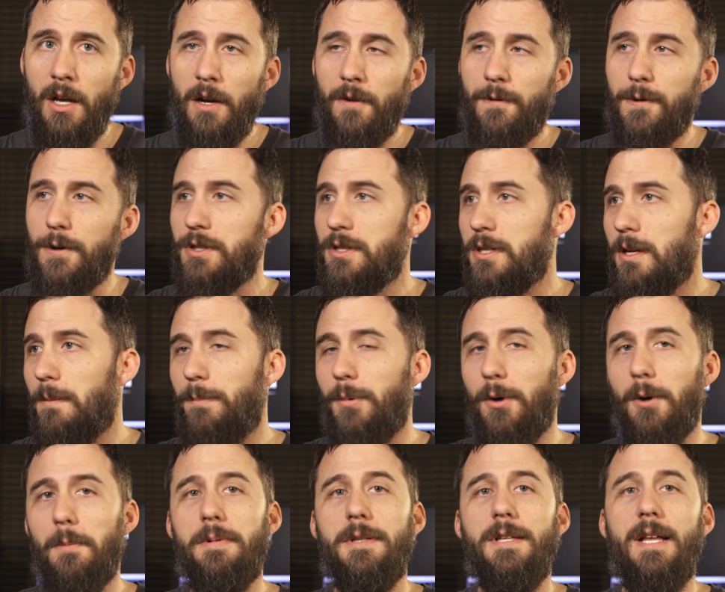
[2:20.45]
for
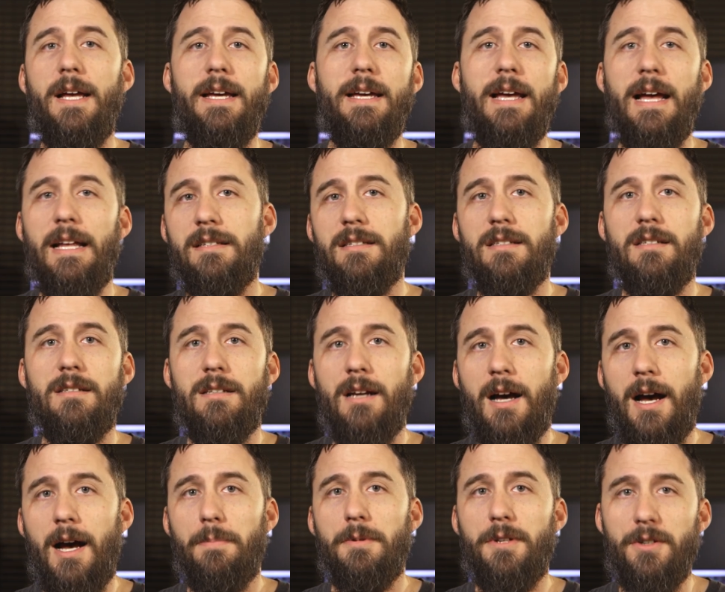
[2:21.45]
simple play and
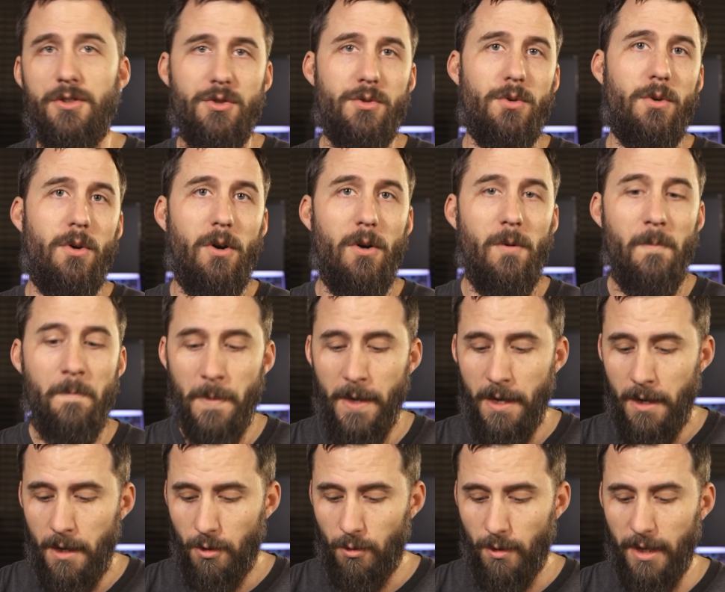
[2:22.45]
stop control,
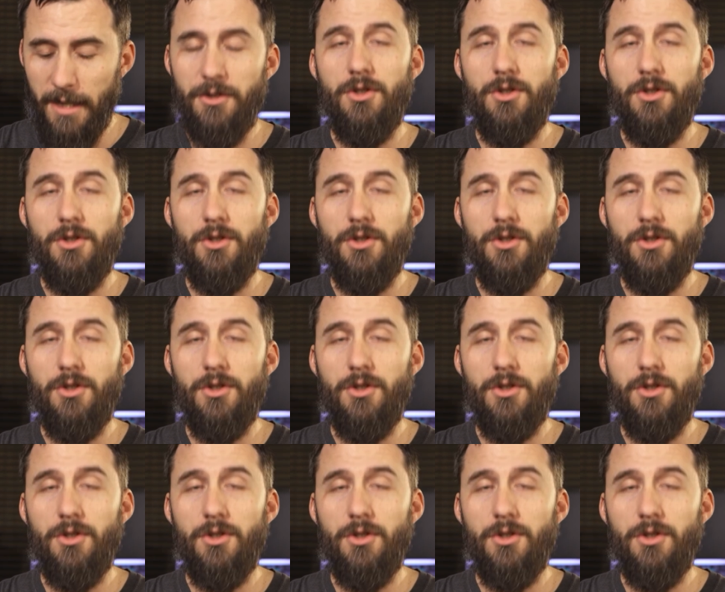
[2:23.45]
right?